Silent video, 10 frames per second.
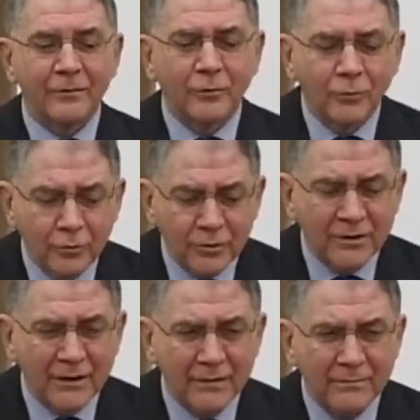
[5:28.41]

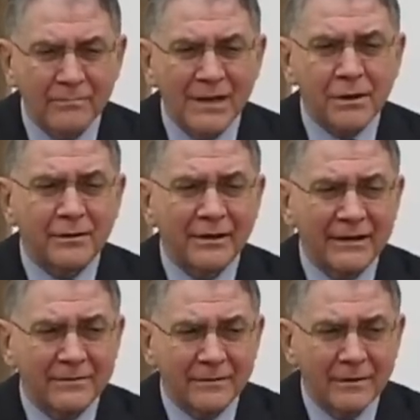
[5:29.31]
could uh,
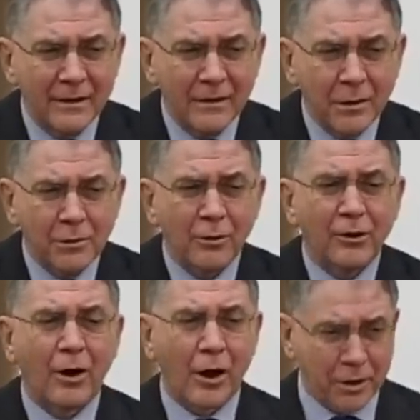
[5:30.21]
misread so
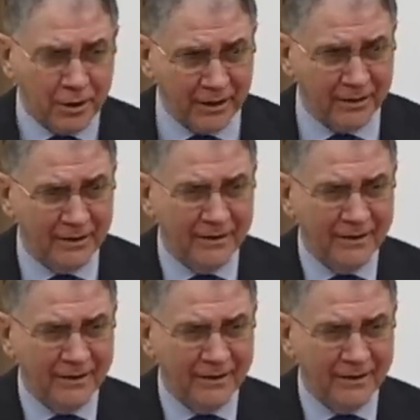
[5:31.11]
grossly